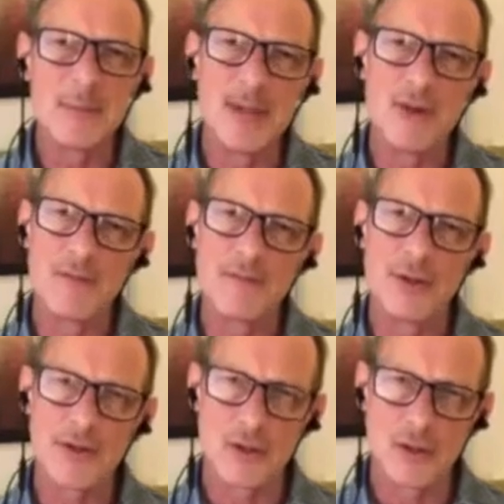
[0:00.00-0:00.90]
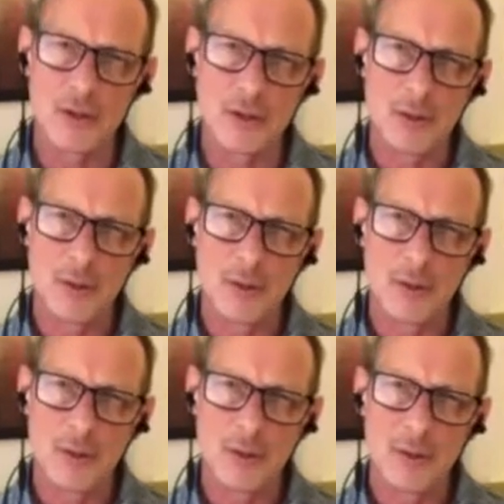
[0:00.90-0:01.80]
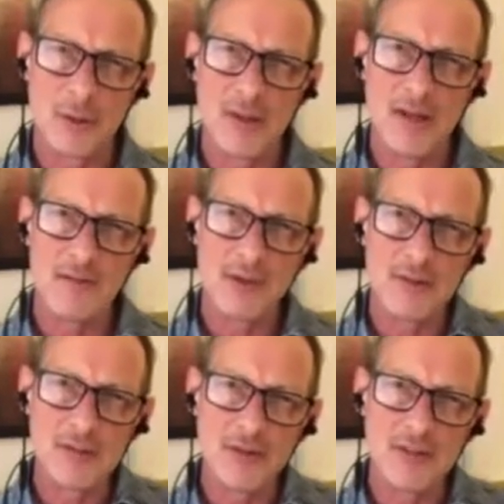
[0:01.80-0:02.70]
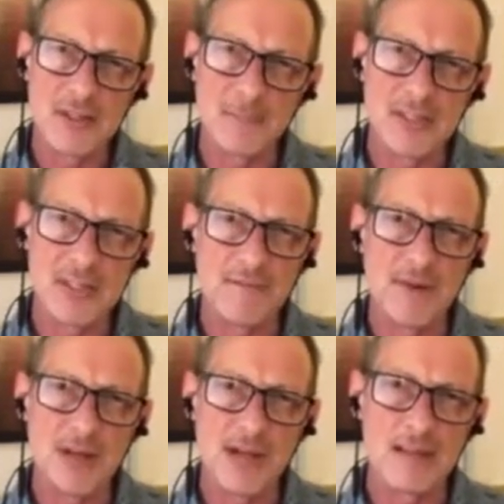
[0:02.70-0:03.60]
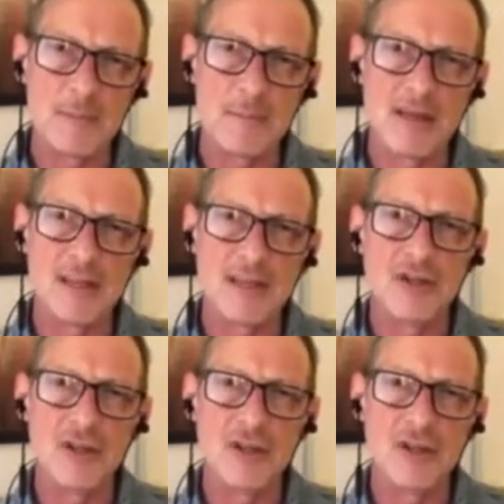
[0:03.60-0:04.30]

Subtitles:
to be universal, even though it's very specific in his message,